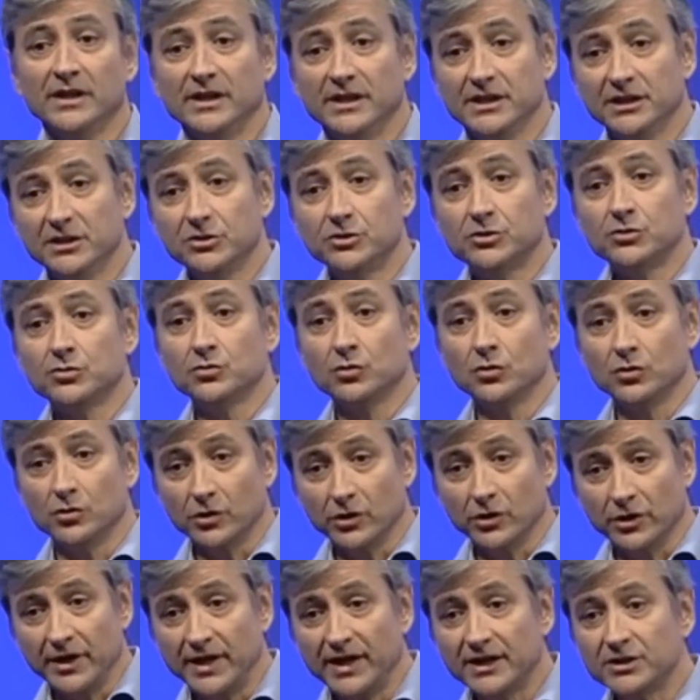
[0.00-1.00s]
into
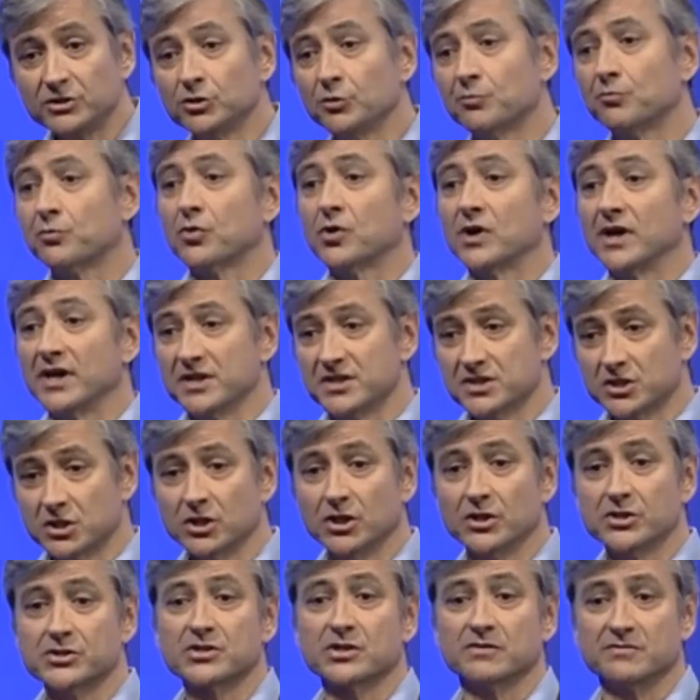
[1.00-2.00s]
an enterprise
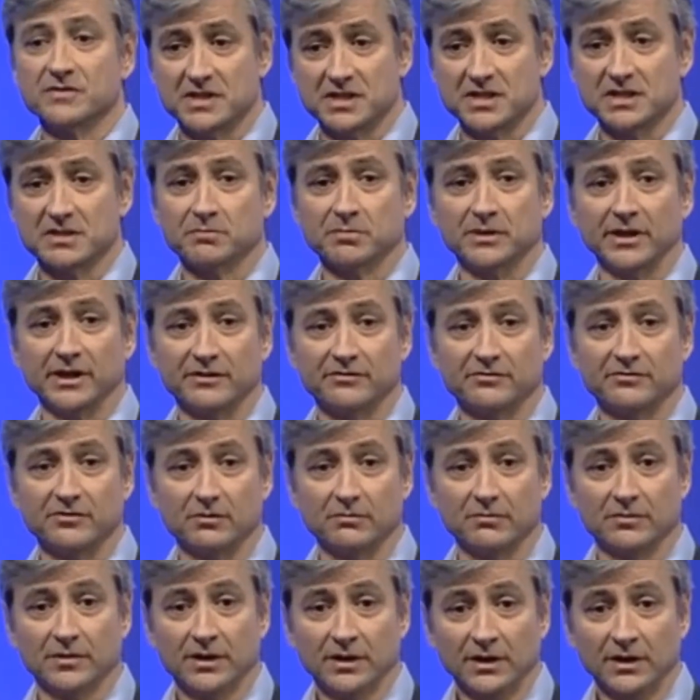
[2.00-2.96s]
cloud services platform.